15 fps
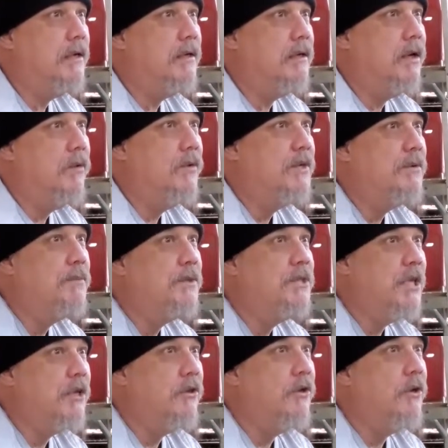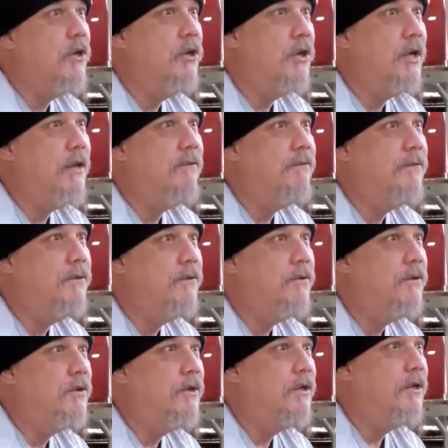I wasn't particularly looking
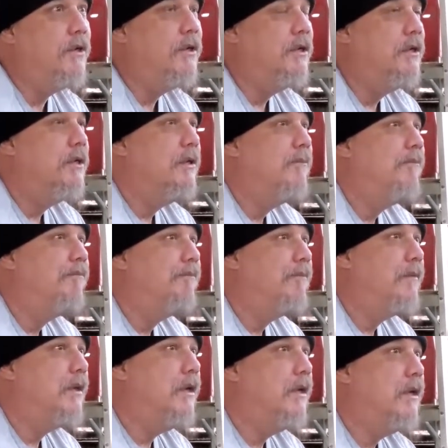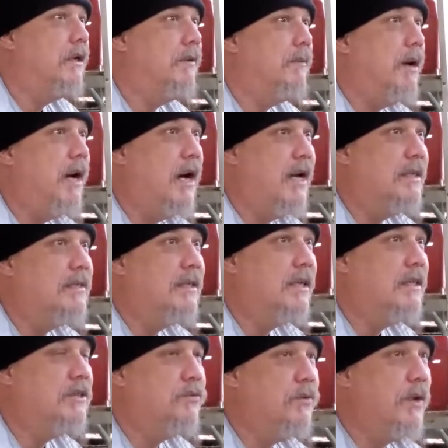for a hot
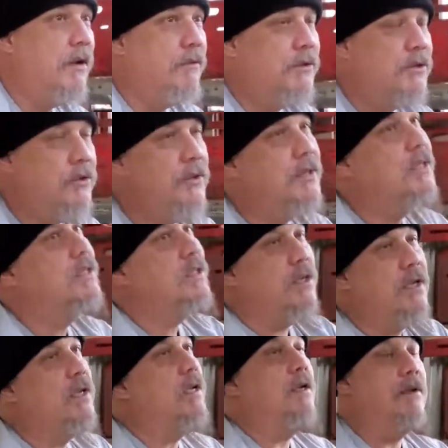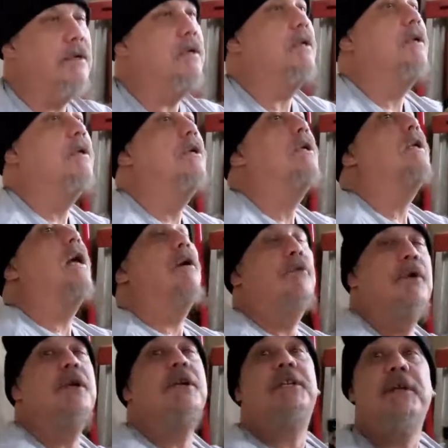sauce when I was doing this. I
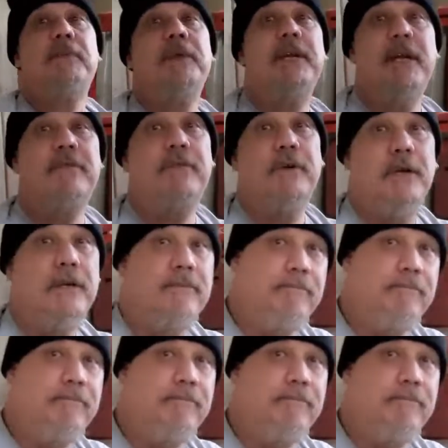wanted something different.